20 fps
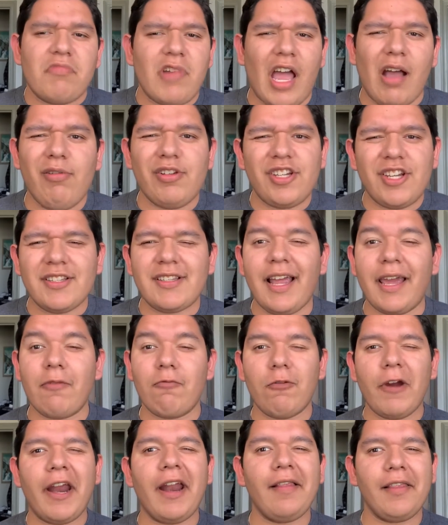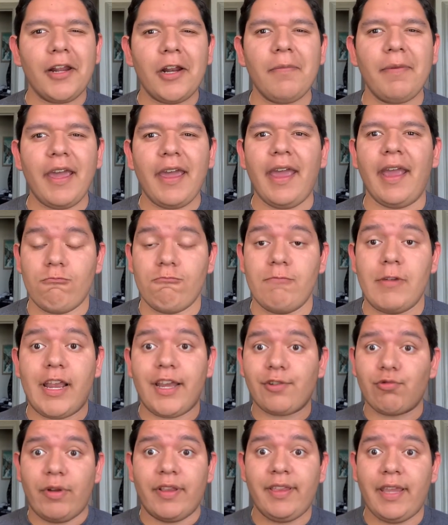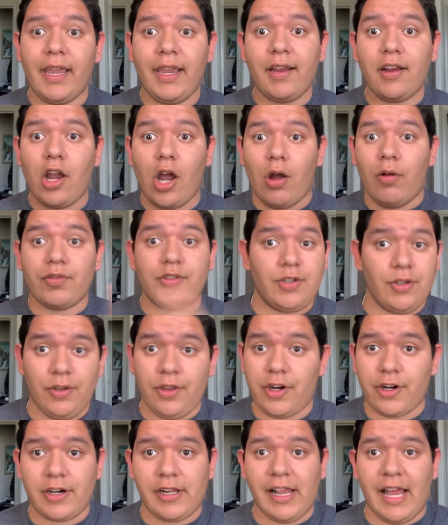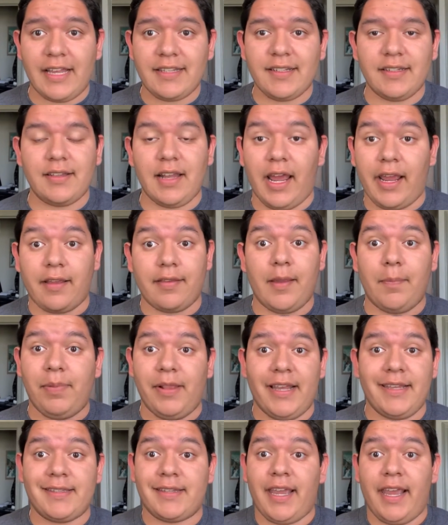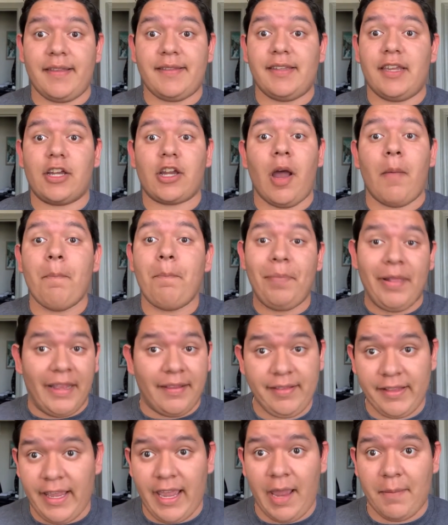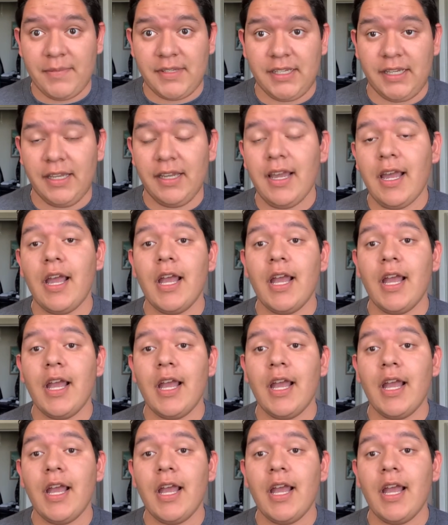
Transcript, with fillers: I will just like wait a little bit, because when they go to their classes, like the place gets completely empty.